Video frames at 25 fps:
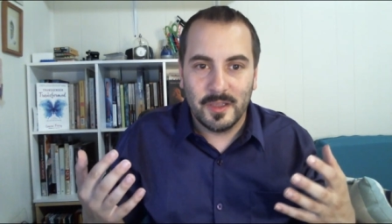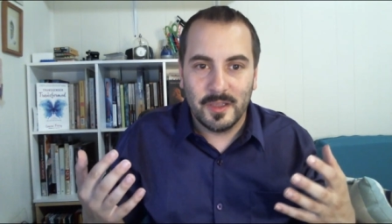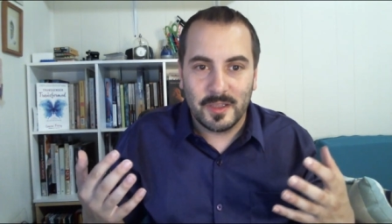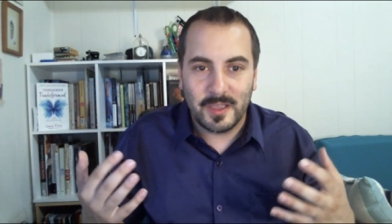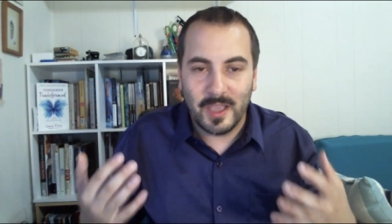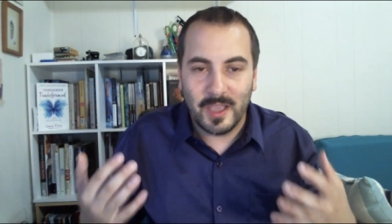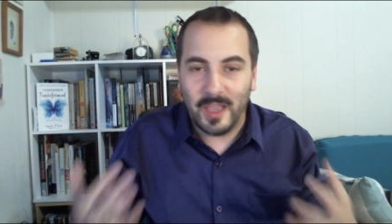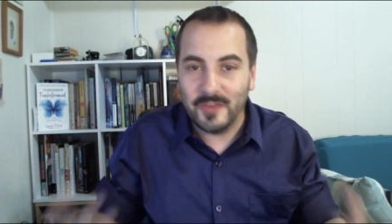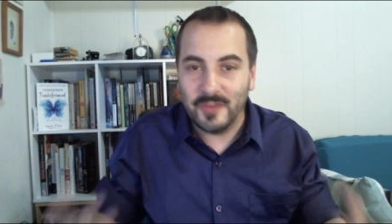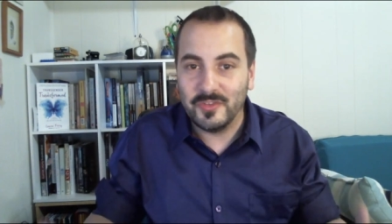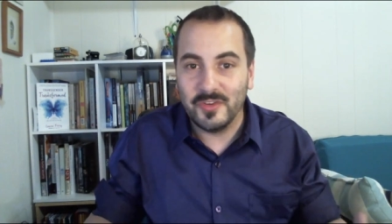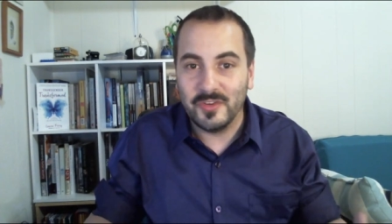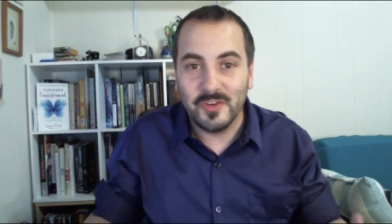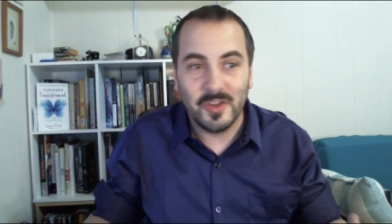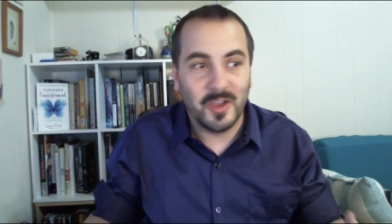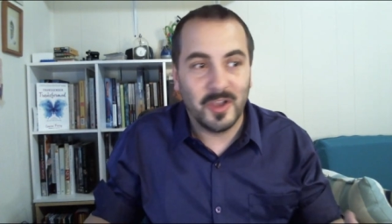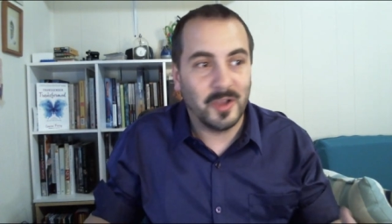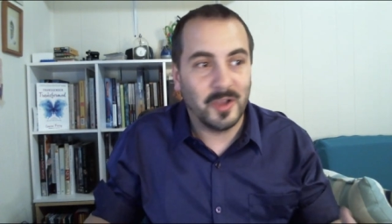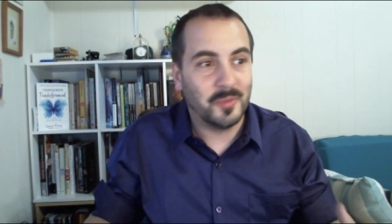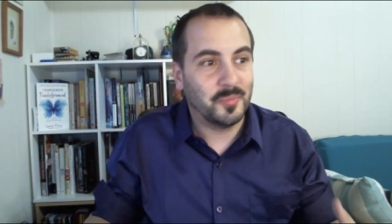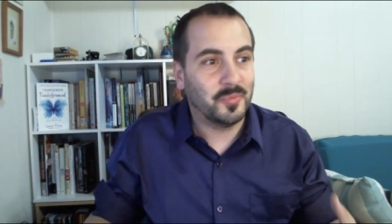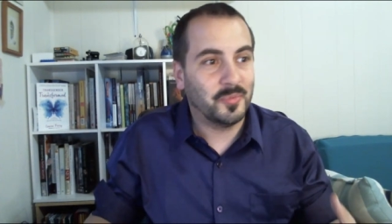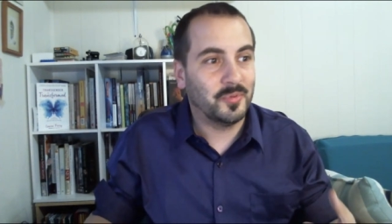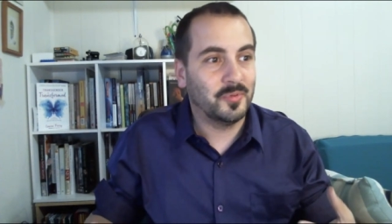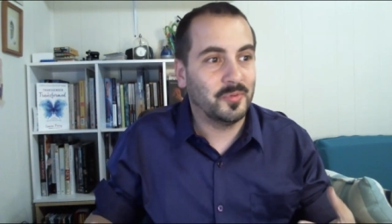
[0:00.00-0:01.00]
catching
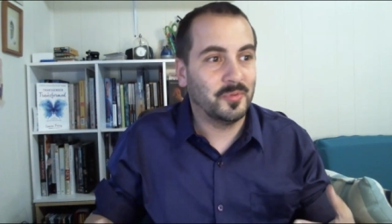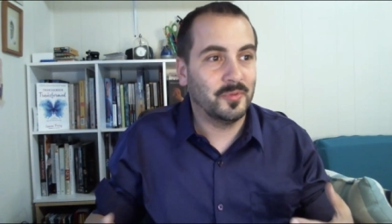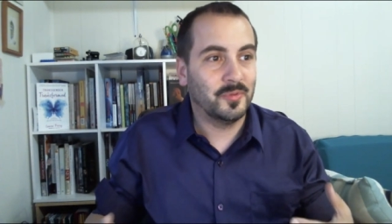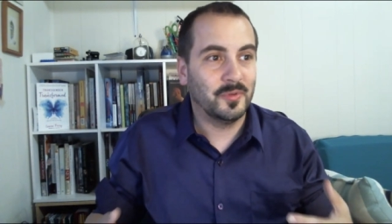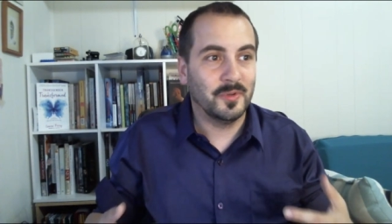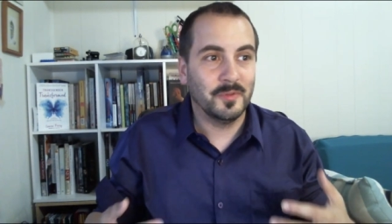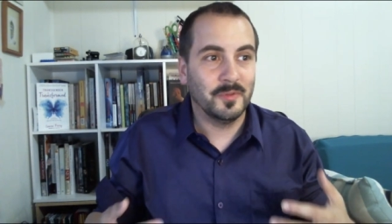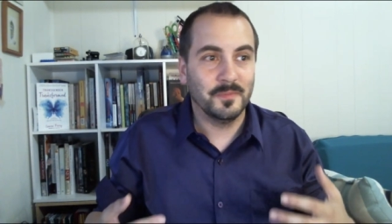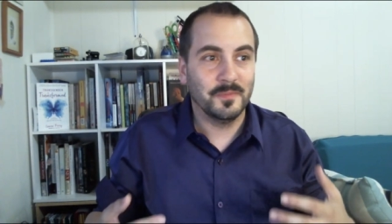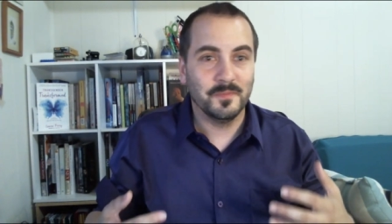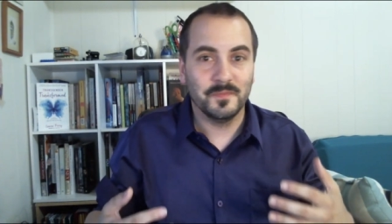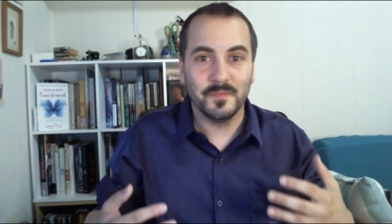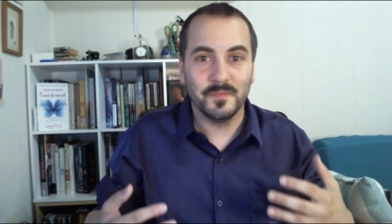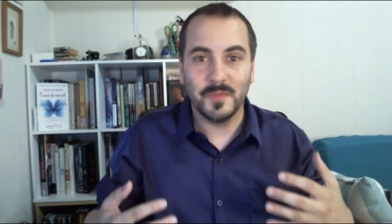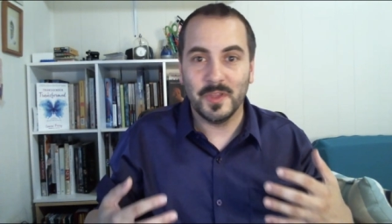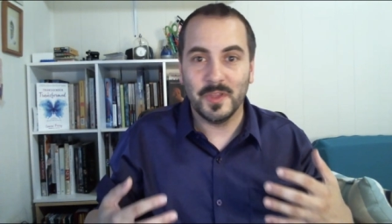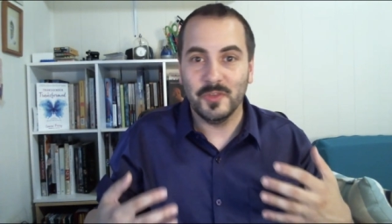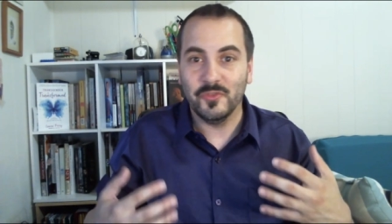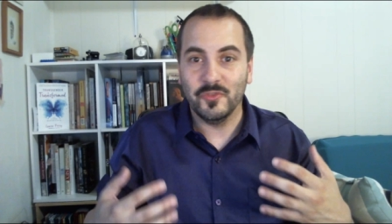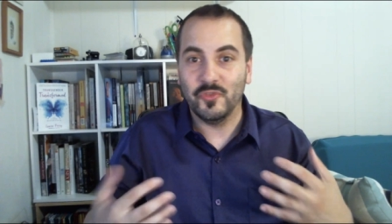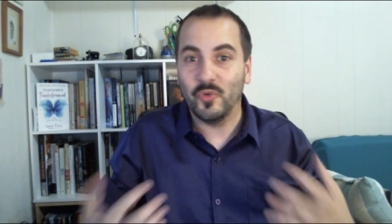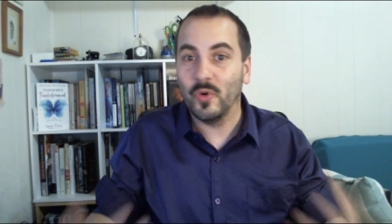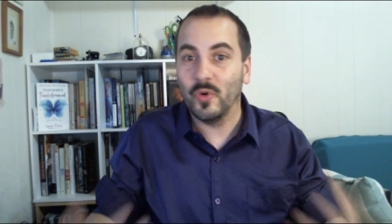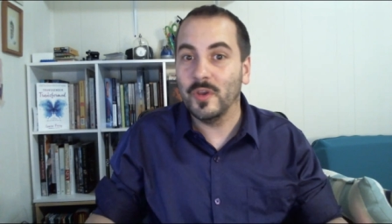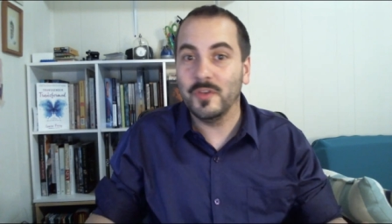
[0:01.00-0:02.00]
up,
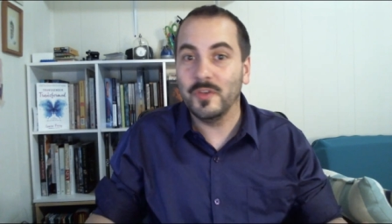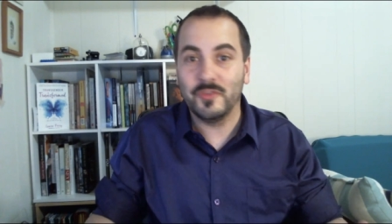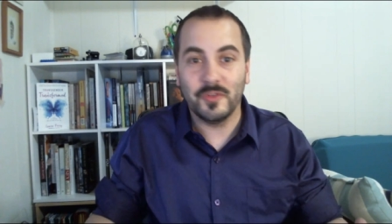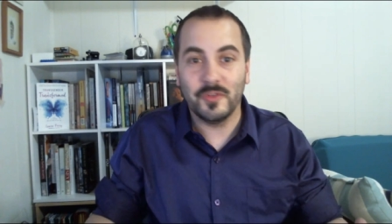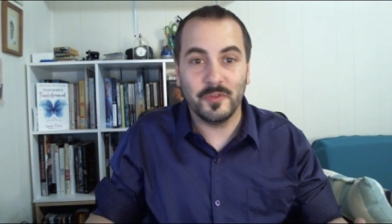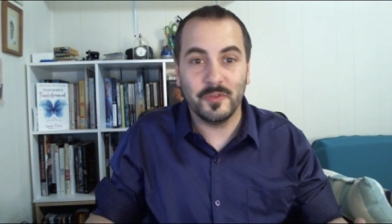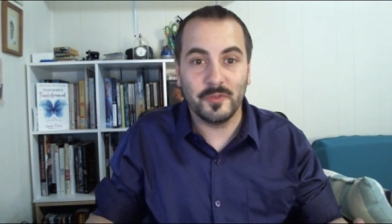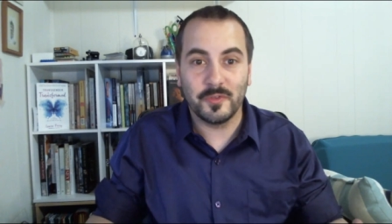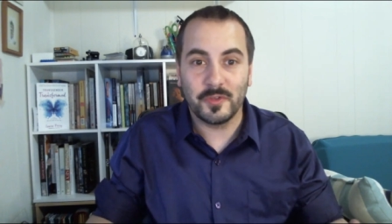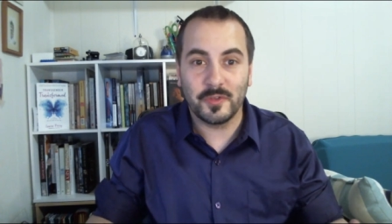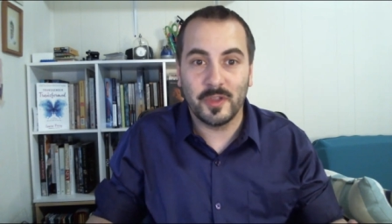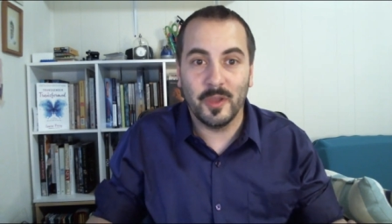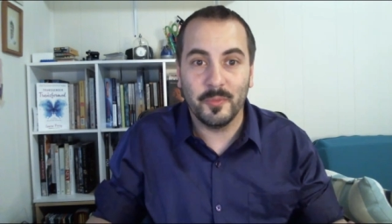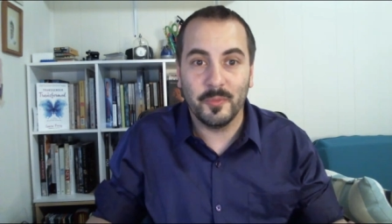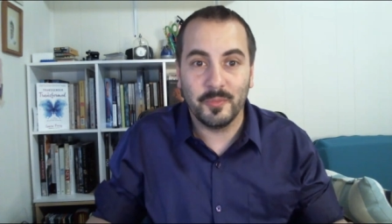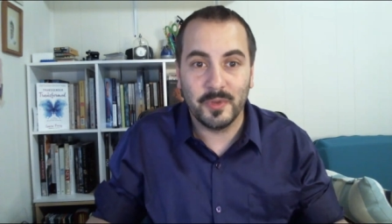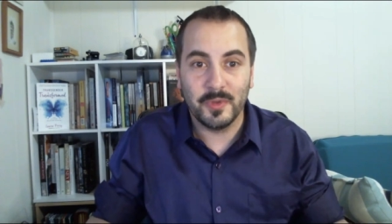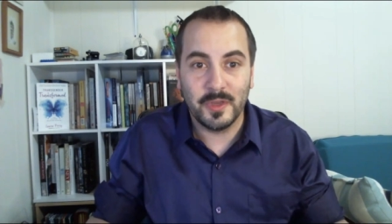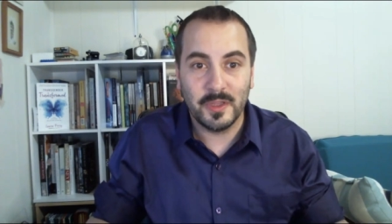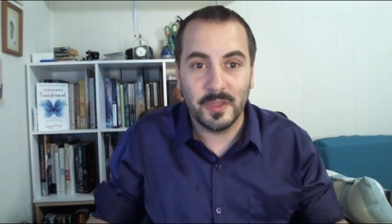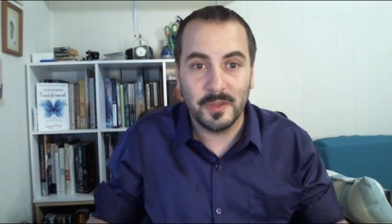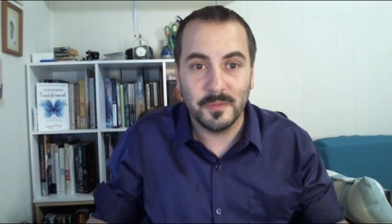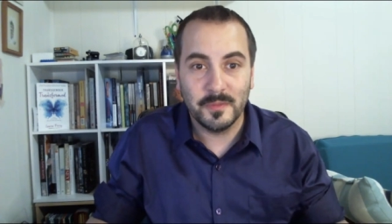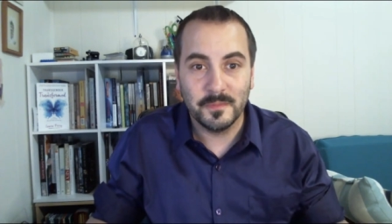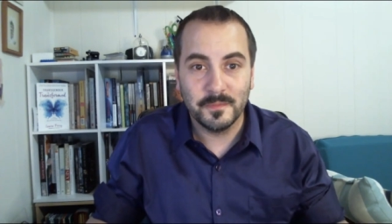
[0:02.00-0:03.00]
enjoying each other's
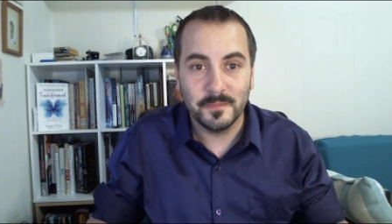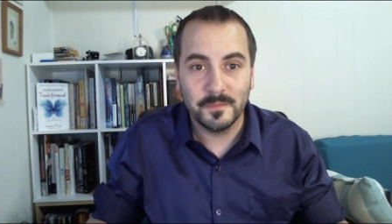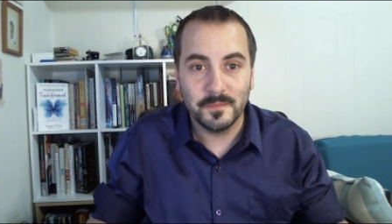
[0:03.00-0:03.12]
company.